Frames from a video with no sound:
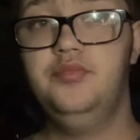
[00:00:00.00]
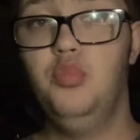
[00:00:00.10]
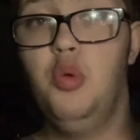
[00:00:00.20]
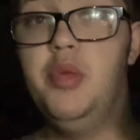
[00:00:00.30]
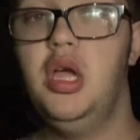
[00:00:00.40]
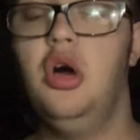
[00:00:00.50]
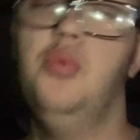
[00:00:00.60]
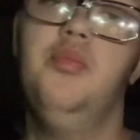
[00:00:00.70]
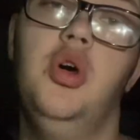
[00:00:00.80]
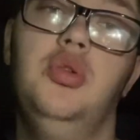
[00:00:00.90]
will be all
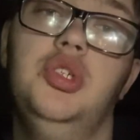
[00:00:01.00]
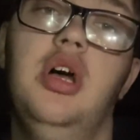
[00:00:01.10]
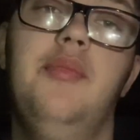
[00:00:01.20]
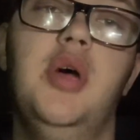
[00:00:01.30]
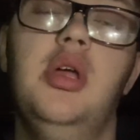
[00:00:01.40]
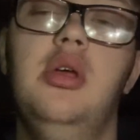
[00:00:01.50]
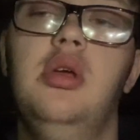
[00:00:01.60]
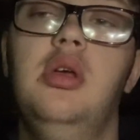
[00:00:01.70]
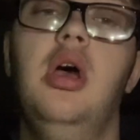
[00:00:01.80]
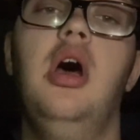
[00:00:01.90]
posted up,
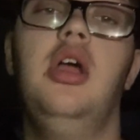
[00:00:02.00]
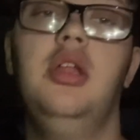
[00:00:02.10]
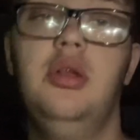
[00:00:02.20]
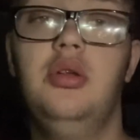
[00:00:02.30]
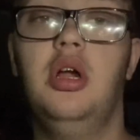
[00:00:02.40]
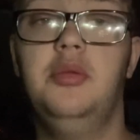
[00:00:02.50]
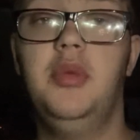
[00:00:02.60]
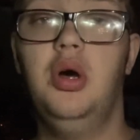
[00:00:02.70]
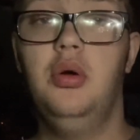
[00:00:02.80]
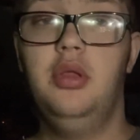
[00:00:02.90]
and then talking
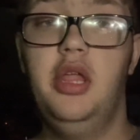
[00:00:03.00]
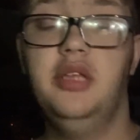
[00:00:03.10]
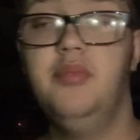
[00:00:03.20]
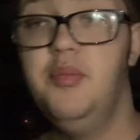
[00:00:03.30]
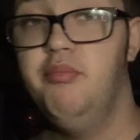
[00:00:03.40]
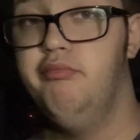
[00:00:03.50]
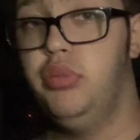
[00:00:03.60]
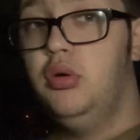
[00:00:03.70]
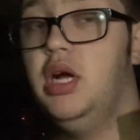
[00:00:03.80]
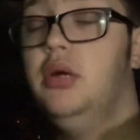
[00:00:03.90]
about all things
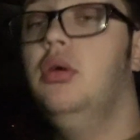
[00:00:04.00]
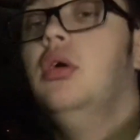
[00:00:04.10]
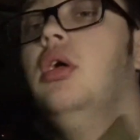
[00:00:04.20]
before I don't.